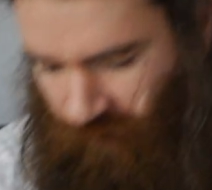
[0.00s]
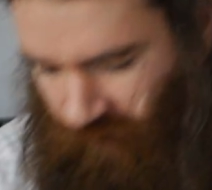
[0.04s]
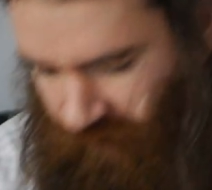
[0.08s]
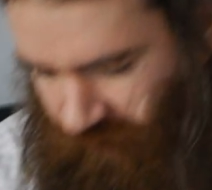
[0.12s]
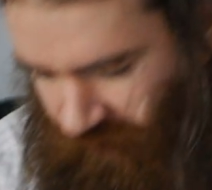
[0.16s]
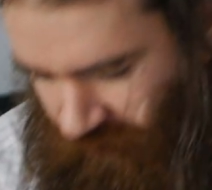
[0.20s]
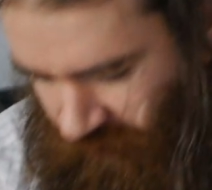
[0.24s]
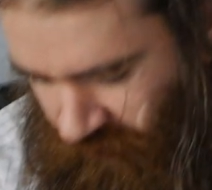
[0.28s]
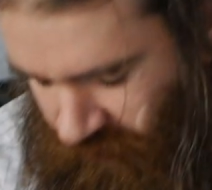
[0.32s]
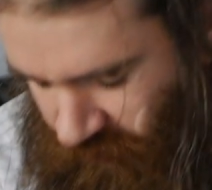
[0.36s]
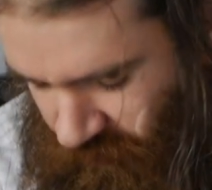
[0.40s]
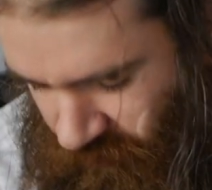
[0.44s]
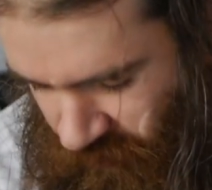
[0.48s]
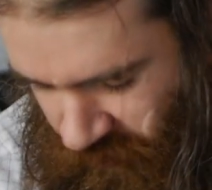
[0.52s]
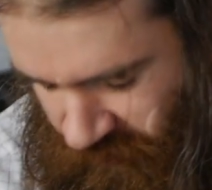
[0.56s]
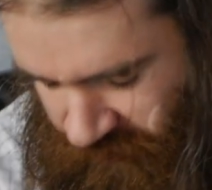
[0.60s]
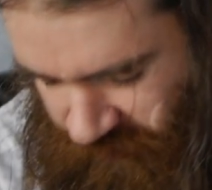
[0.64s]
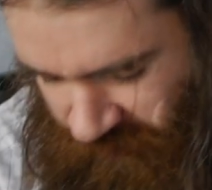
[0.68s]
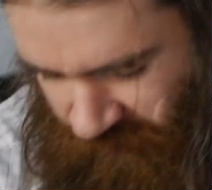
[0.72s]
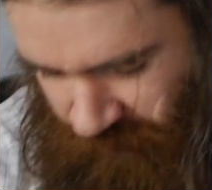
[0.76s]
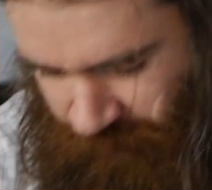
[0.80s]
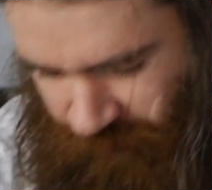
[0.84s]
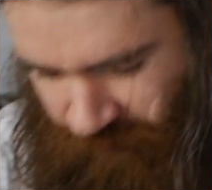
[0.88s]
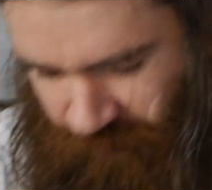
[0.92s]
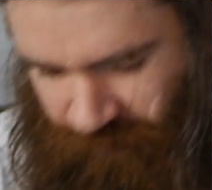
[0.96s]
I thought I'd
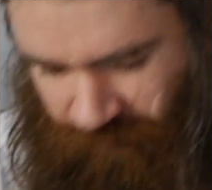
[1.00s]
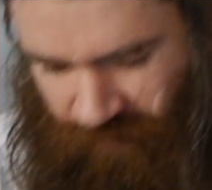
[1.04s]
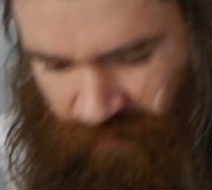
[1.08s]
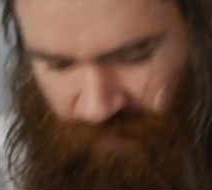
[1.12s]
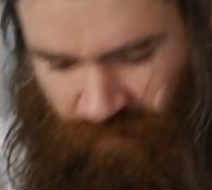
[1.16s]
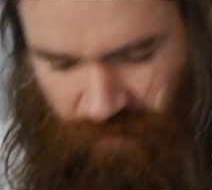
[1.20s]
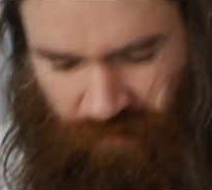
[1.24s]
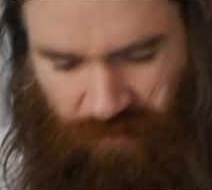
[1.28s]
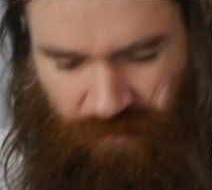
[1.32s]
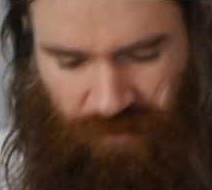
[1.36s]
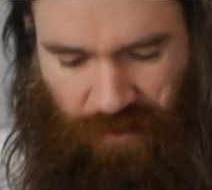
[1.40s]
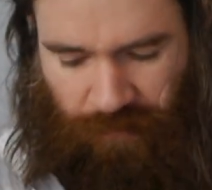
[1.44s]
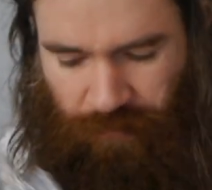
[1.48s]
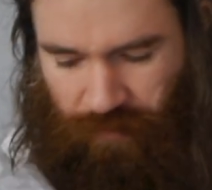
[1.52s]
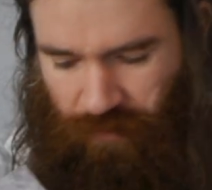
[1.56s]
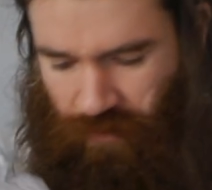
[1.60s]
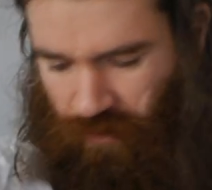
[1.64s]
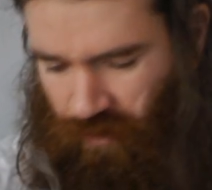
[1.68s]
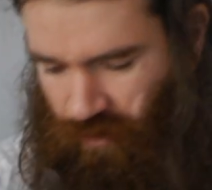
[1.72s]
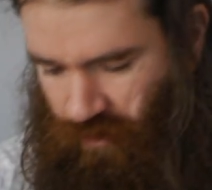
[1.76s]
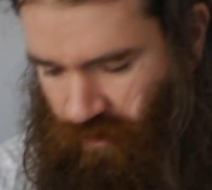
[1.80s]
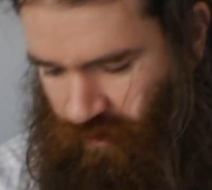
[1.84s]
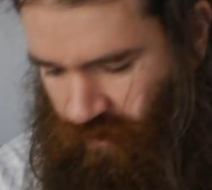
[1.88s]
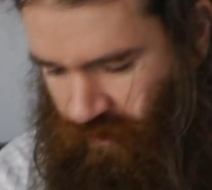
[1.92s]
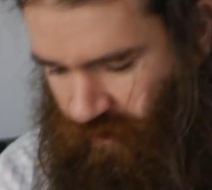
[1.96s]
take a bit of a deeper
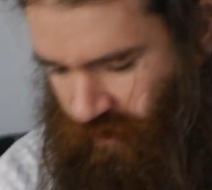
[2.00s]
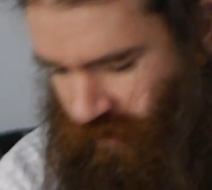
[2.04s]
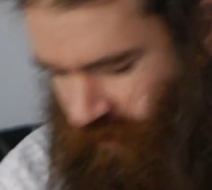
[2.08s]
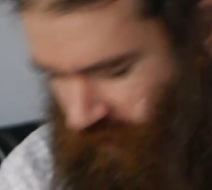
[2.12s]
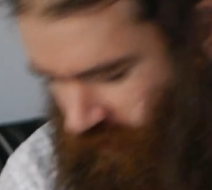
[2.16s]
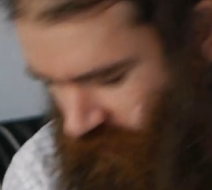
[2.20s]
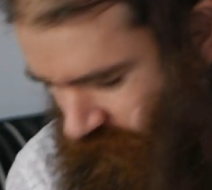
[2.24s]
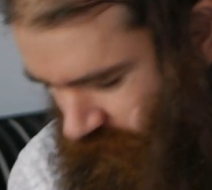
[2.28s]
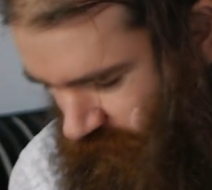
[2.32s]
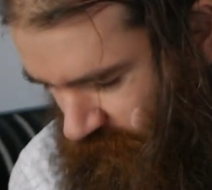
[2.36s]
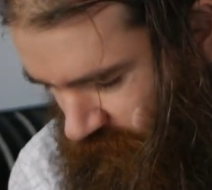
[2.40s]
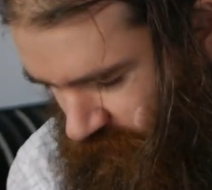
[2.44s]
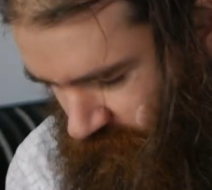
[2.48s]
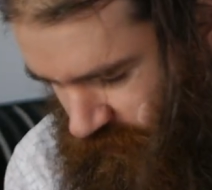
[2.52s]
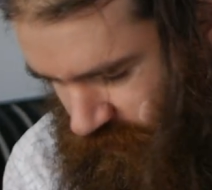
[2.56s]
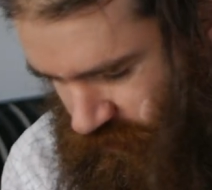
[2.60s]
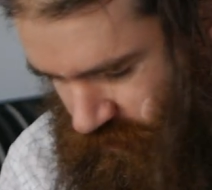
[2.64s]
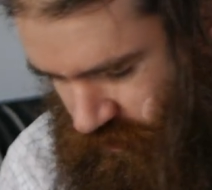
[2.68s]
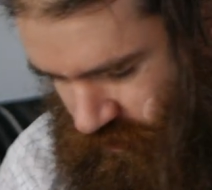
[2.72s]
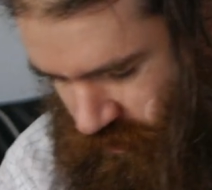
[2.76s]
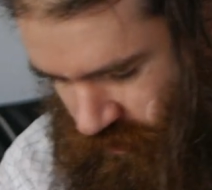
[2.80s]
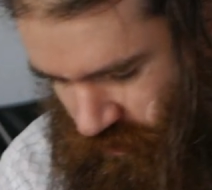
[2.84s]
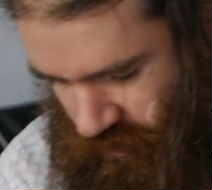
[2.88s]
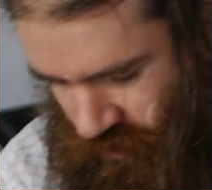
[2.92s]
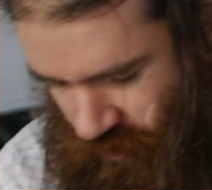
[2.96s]
look
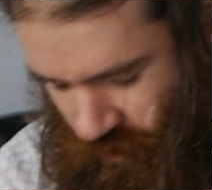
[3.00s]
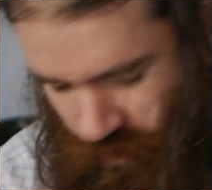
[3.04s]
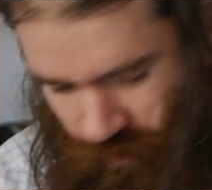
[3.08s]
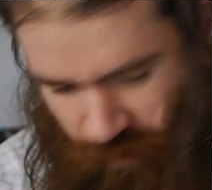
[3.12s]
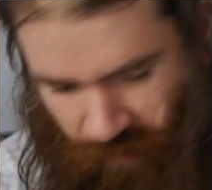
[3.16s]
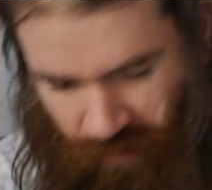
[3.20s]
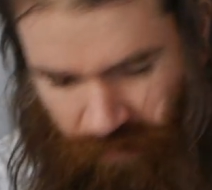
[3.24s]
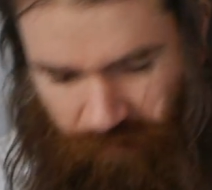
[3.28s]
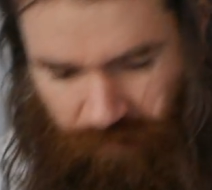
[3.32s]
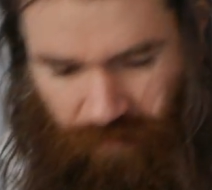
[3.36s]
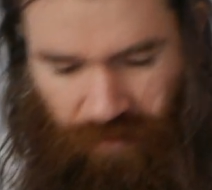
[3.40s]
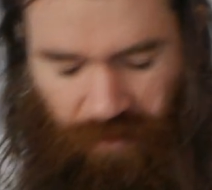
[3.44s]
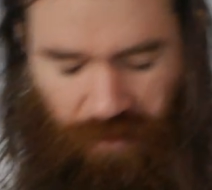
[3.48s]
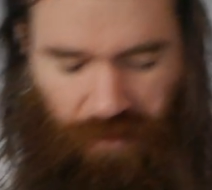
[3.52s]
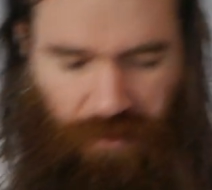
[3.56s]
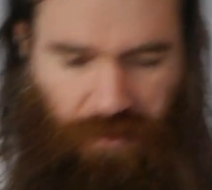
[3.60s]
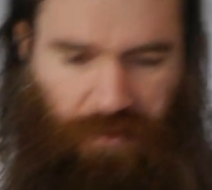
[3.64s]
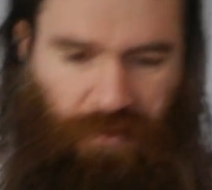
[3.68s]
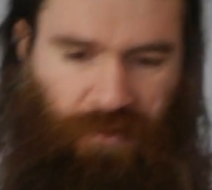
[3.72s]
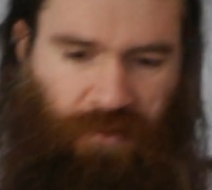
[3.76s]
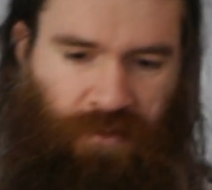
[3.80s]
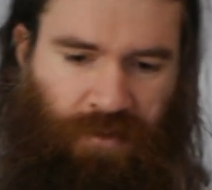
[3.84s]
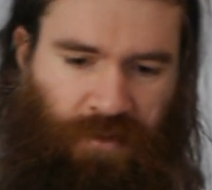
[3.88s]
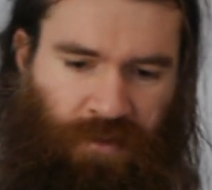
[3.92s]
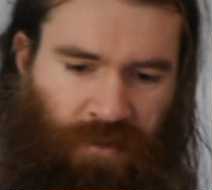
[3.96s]
into one of
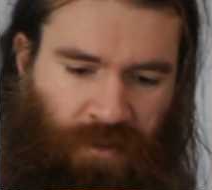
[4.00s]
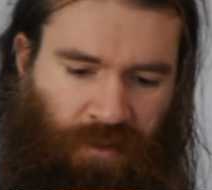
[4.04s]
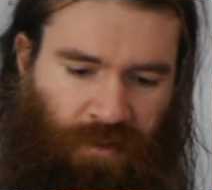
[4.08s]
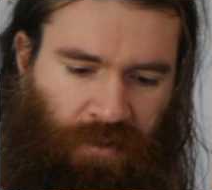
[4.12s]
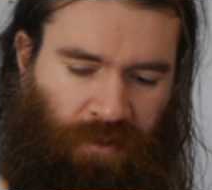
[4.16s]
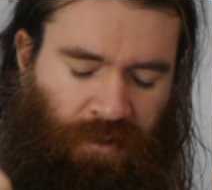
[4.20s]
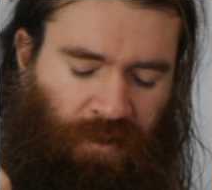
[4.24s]
these.